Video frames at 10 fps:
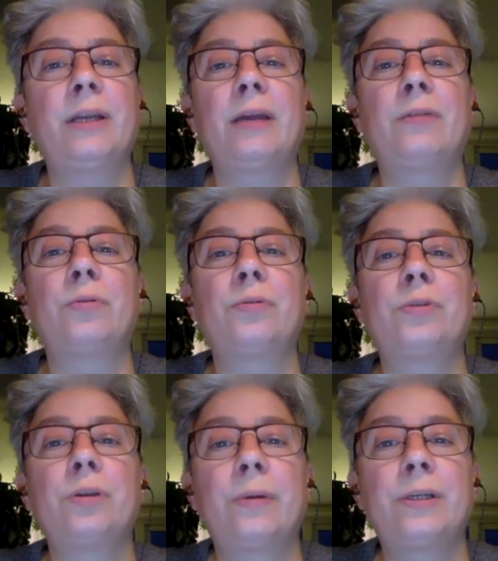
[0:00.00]
Andrews,
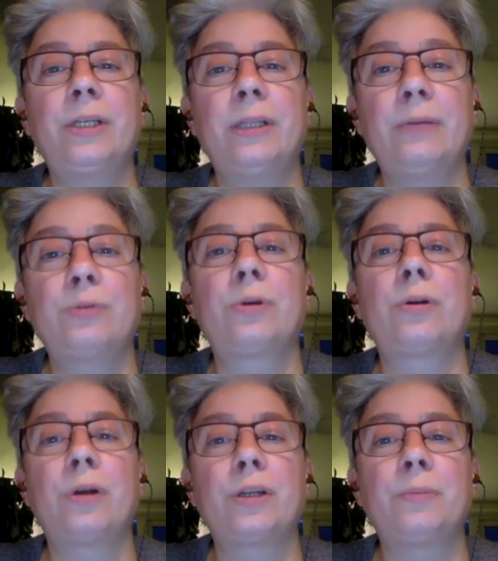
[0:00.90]
where she lives with
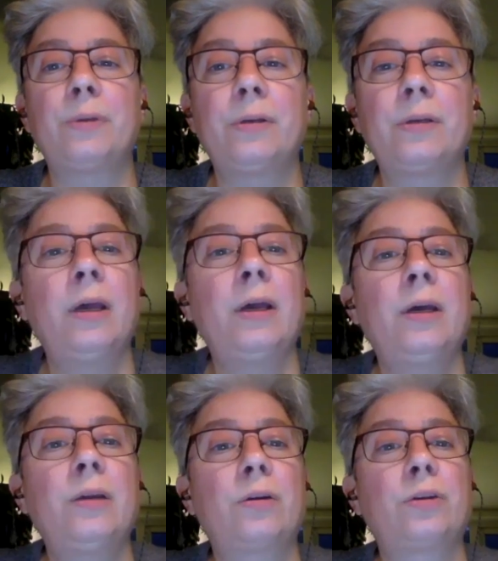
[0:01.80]
her husband,
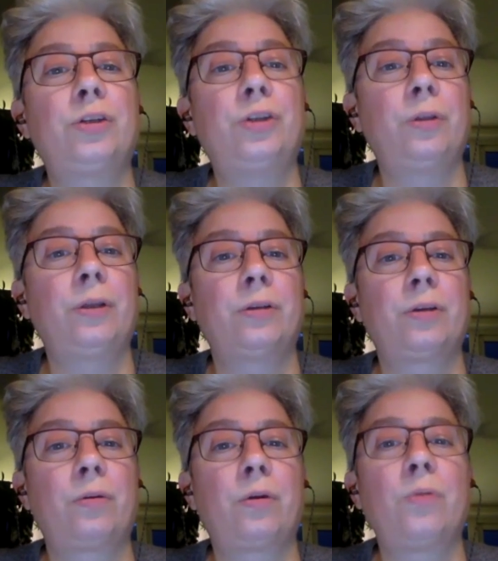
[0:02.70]
Dr. Julian
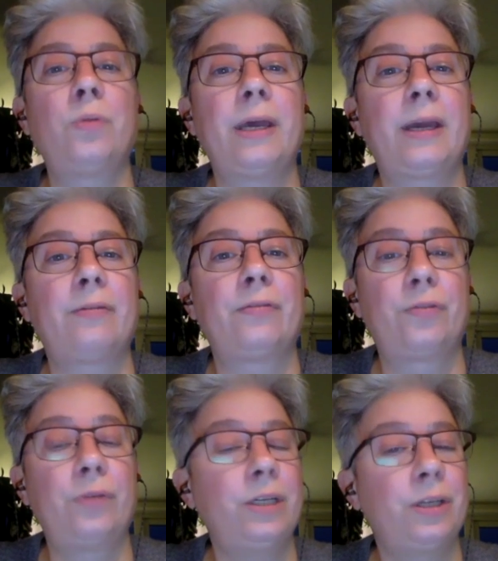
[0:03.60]
Crowe. They have
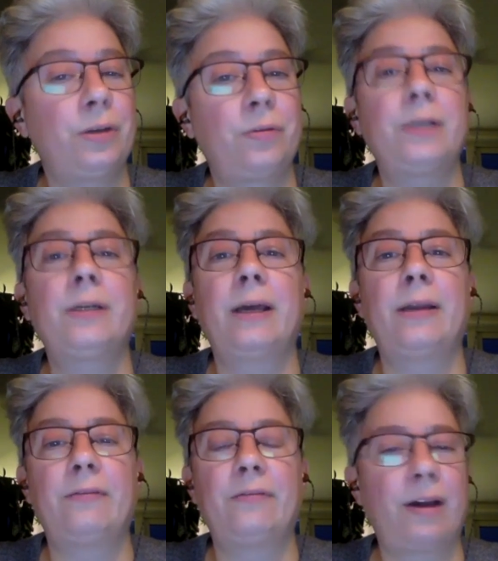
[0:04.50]
3 children
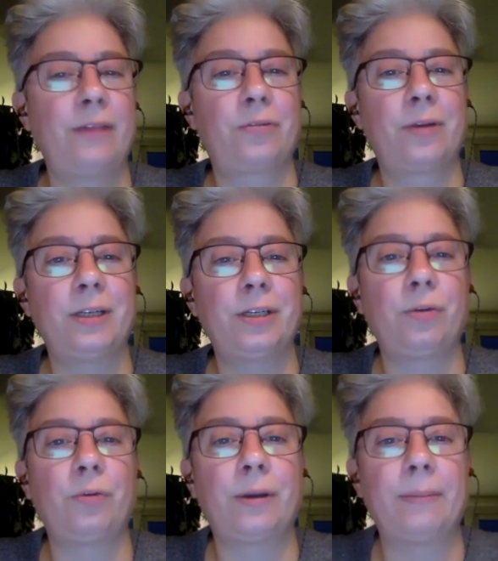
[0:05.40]
and 5
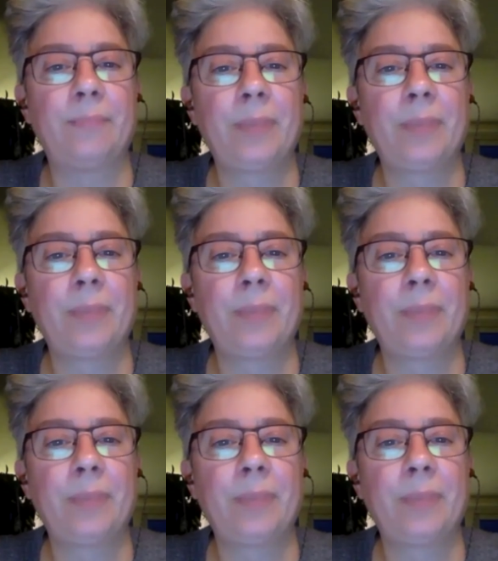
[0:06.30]
grandchildren.